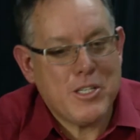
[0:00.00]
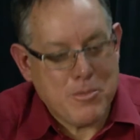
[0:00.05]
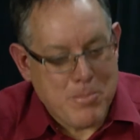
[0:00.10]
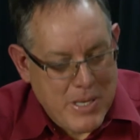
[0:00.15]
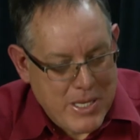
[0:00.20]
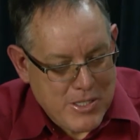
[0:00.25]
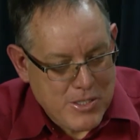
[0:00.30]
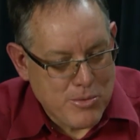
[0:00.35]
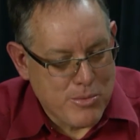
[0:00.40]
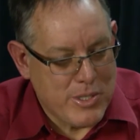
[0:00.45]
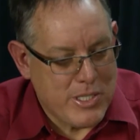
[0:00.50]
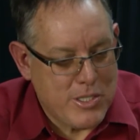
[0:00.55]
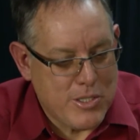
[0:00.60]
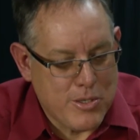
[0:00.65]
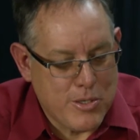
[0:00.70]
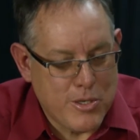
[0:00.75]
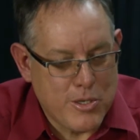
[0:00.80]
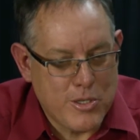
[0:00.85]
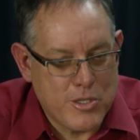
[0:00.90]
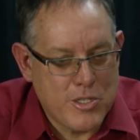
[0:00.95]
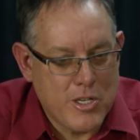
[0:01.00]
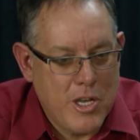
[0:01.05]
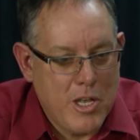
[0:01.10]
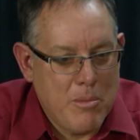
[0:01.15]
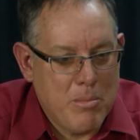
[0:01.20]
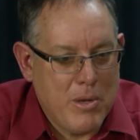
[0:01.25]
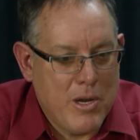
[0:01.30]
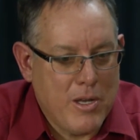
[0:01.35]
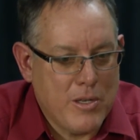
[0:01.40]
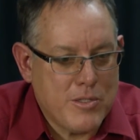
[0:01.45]
based research,
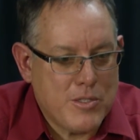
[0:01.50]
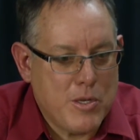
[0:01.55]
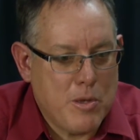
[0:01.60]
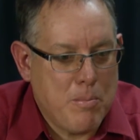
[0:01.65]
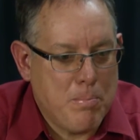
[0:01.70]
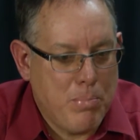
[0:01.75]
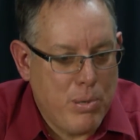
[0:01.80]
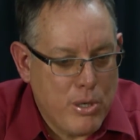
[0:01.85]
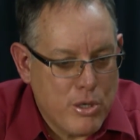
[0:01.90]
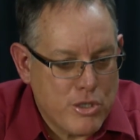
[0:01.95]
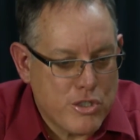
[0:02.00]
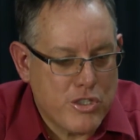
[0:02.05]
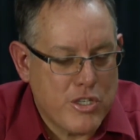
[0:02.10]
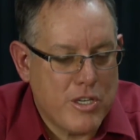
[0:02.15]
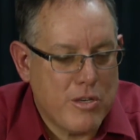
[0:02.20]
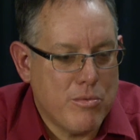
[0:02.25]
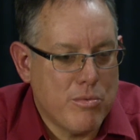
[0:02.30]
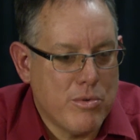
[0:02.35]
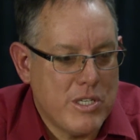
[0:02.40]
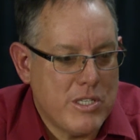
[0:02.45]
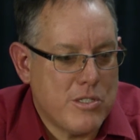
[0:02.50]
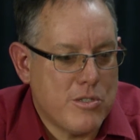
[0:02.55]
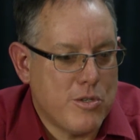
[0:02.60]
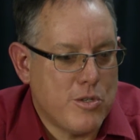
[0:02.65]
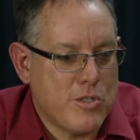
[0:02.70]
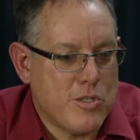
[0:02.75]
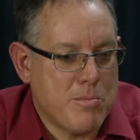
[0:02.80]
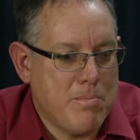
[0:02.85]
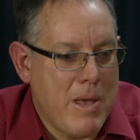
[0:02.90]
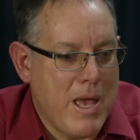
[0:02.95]
but also pushing
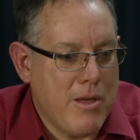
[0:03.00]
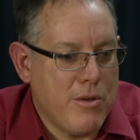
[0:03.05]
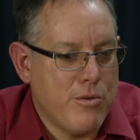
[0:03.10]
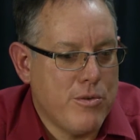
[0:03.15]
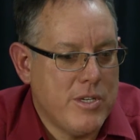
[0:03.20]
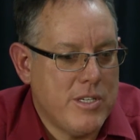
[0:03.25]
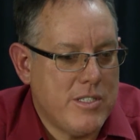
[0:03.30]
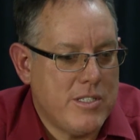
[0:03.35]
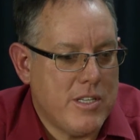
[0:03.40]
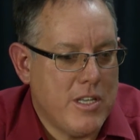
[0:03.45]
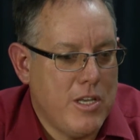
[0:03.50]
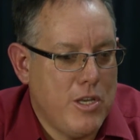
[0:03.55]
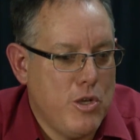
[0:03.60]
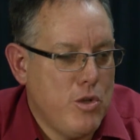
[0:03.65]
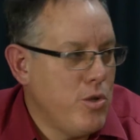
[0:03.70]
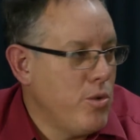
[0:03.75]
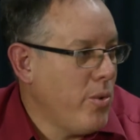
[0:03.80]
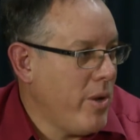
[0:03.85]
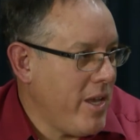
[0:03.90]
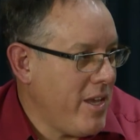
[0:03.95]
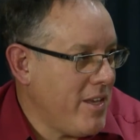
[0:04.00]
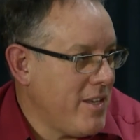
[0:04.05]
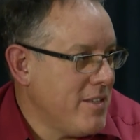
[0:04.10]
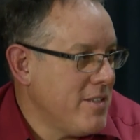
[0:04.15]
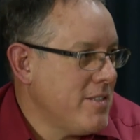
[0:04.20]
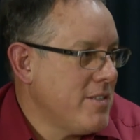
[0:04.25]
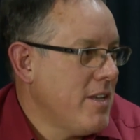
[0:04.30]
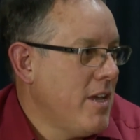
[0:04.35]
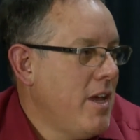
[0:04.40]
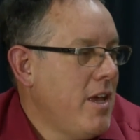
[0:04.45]
research boundaries in new
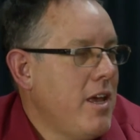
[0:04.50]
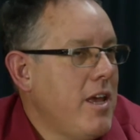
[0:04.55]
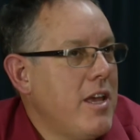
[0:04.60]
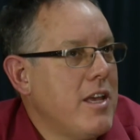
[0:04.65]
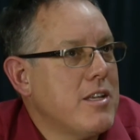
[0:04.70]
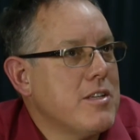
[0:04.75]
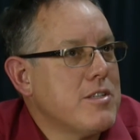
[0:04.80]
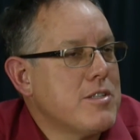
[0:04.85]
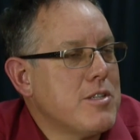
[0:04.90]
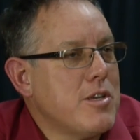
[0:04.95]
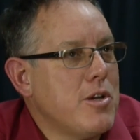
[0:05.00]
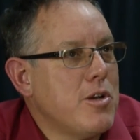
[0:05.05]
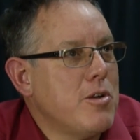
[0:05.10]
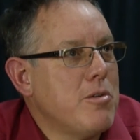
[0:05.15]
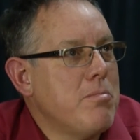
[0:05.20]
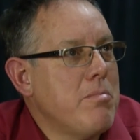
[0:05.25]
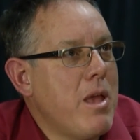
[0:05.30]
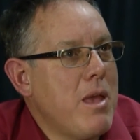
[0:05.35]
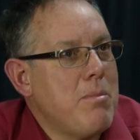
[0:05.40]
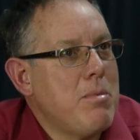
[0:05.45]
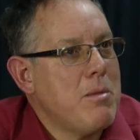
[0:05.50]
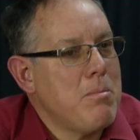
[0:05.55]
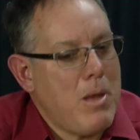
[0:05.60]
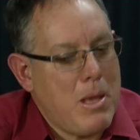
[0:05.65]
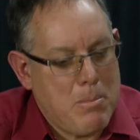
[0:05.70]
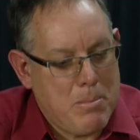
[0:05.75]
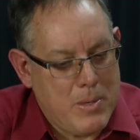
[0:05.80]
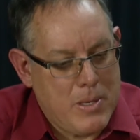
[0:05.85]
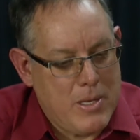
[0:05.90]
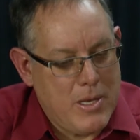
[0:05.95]
ways. And so maybe it
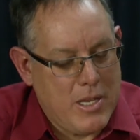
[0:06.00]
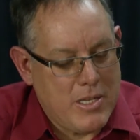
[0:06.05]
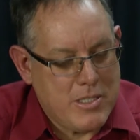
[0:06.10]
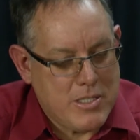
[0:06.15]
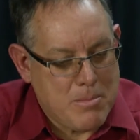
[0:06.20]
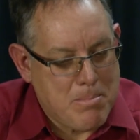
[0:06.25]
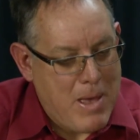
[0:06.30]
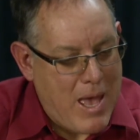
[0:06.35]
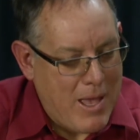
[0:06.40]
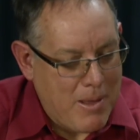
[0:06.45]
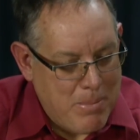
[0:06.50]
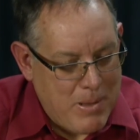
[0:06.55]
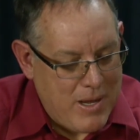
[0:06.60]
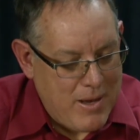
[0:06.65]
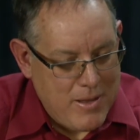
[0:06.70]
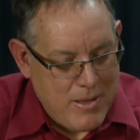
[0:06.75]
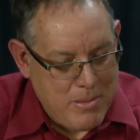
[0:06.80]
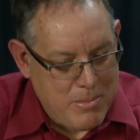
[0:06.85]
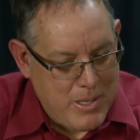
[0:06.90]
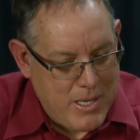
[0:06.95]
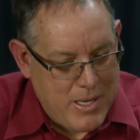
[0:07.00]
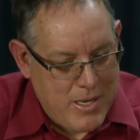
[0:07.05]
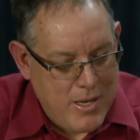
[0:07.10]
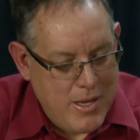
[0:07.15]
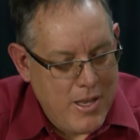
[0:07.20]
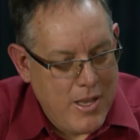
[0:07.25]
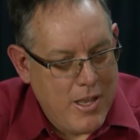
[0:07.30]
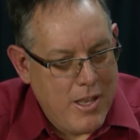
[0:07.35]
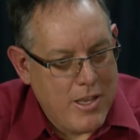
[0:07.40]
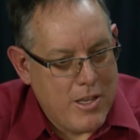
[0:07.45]
might be nice to backpedal a bit.
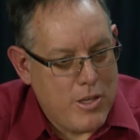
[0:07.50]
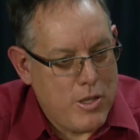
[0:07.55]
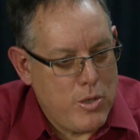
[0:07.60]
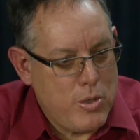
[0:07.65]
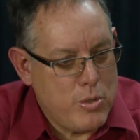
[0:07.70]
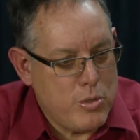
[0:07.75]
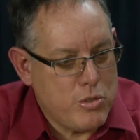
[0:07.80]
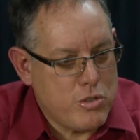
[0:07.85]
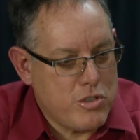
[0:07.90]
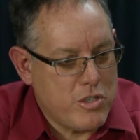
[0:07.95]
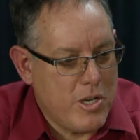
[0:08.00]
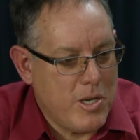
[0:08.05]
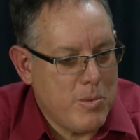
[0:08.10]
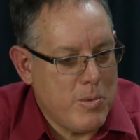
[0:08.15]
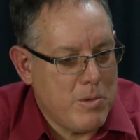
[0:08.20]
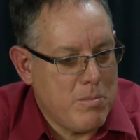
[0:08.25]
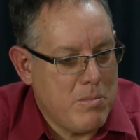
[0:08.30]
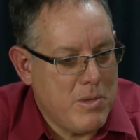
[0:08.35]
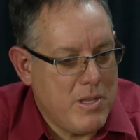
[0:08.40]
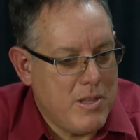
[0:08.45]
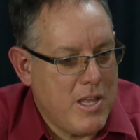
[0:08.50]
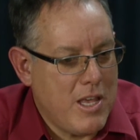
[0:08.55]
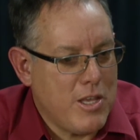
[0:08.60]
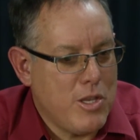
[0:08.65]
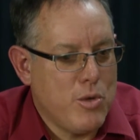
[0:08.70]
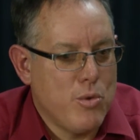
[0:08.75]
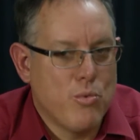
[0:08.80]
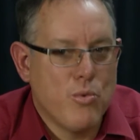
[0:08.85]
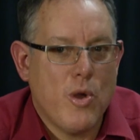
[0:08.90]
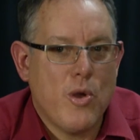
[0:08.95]
You shared with me that
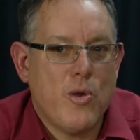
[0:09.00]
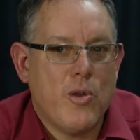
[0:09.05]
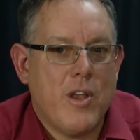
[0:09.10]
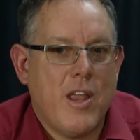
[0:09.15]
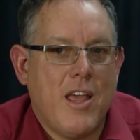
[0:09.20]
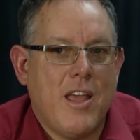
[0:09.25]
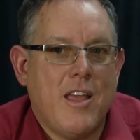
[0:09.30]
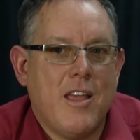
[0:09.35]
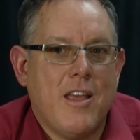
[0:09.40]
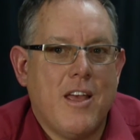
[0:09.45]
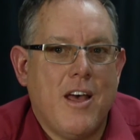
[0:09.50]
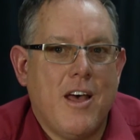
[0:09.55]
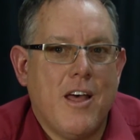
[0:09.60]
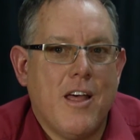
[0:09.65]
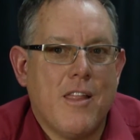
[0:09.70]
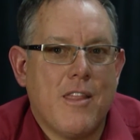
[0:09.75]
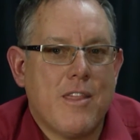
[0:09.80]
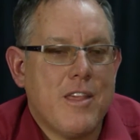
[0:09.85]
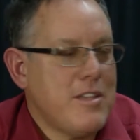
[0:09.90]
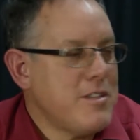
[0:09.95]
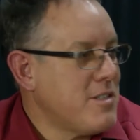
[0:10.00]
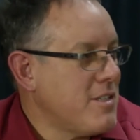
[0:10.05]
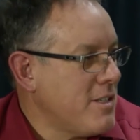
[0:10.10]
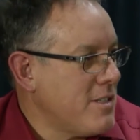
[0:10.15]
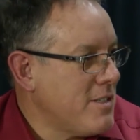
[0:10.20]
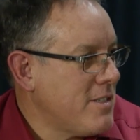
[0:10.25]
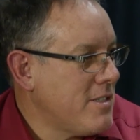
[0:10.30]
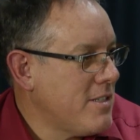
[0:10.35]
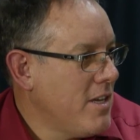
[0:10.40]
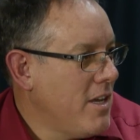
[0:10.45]
you wrote a uh,
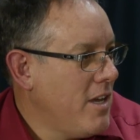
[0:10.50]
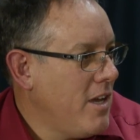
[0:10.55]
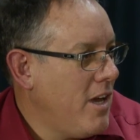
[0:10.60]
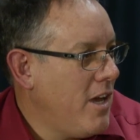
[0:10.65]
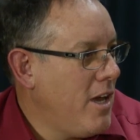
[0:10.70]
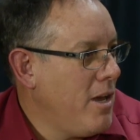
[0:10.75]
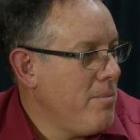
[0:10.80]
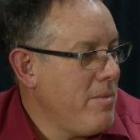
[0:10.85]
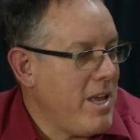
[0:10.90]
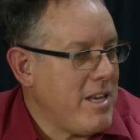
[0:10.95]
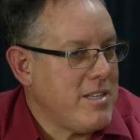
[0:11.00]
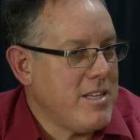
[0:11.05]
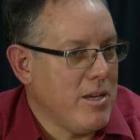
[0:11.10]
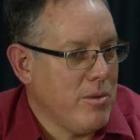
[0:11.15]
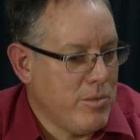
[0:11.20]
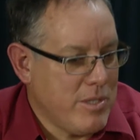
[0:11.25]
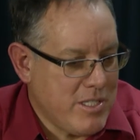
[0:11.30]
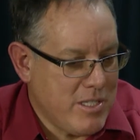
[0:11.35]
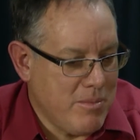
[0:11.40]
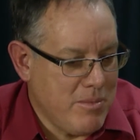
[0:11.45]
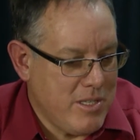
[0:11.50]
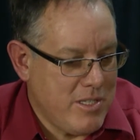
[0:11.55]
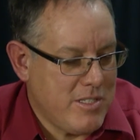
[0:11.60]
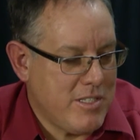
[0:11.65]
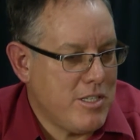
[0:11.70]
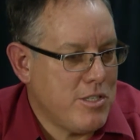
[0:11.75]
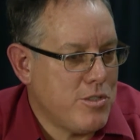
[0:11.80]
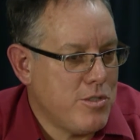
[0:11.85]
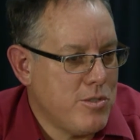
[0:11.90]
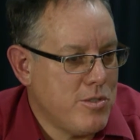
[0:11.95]
thesis um, that dealt with some of these
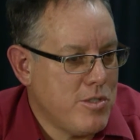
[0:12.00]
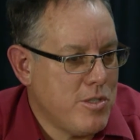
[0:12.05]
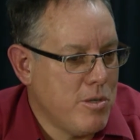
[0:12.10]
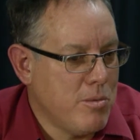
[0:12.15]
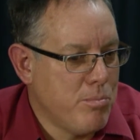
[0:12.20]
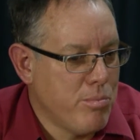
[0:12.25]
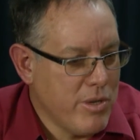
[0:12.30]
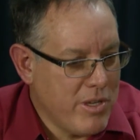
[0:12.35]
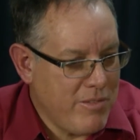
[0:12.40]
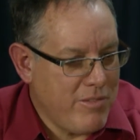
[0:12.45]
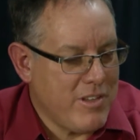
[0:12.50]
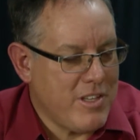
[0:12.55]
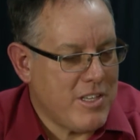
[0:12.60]
issues. So briefly